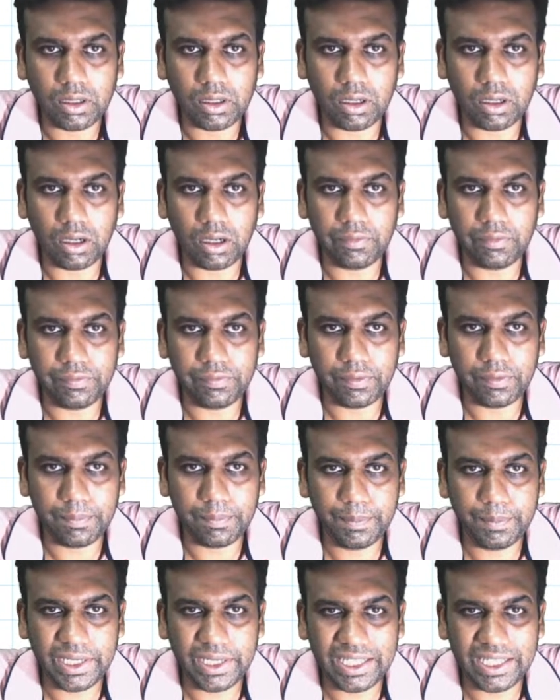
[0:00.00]
of
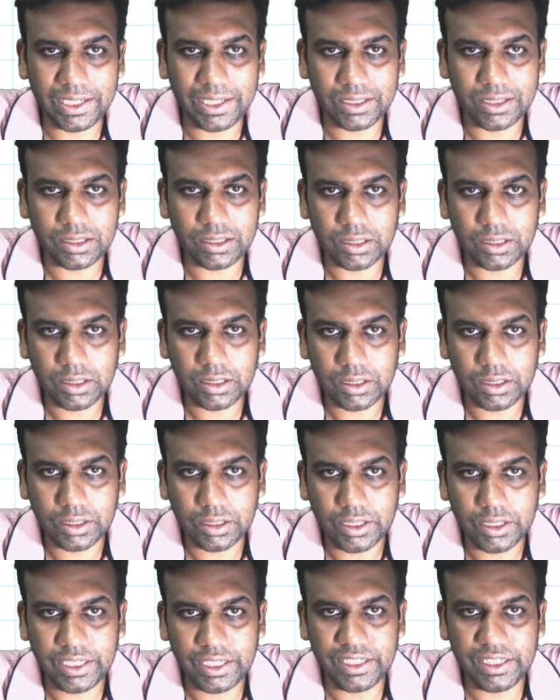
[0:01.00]
period
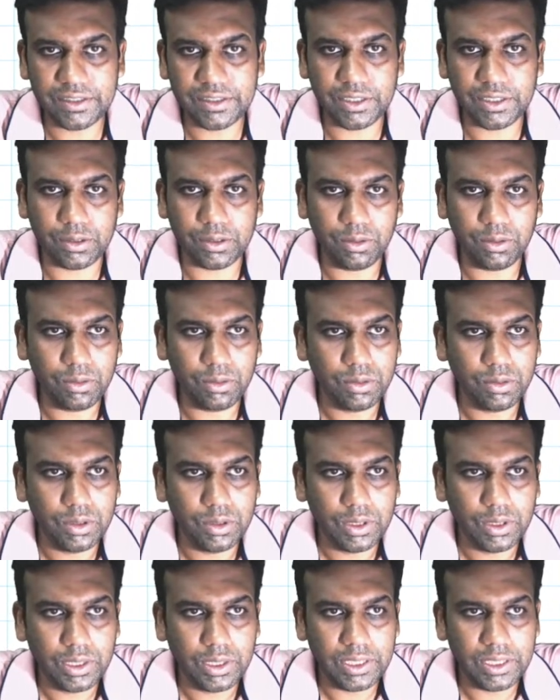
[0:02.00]
t0
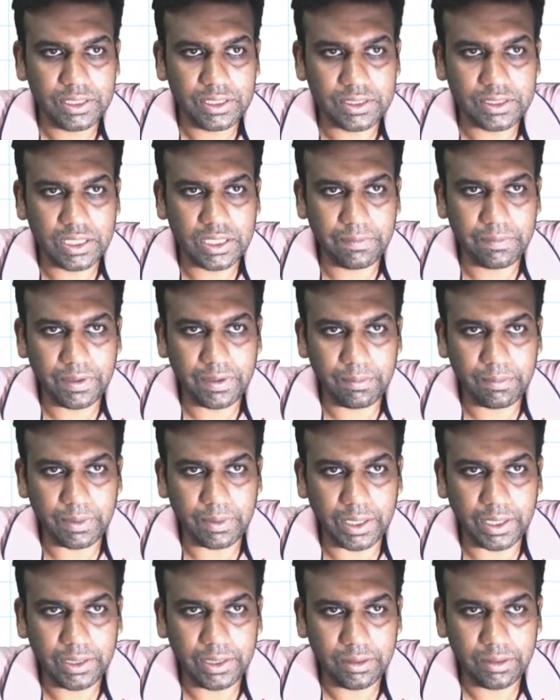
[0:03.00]
is given
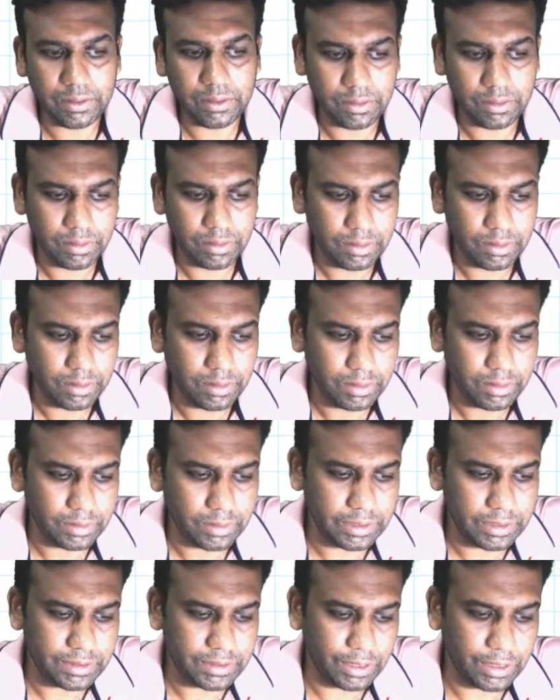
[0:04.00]
by
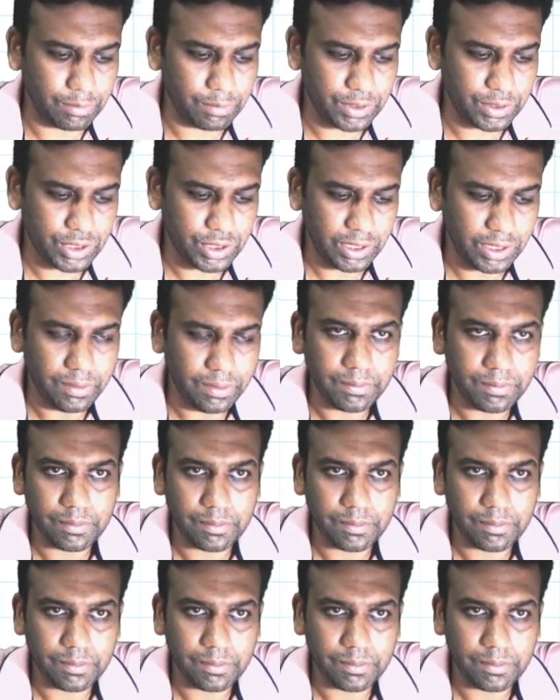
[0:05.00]
this equation.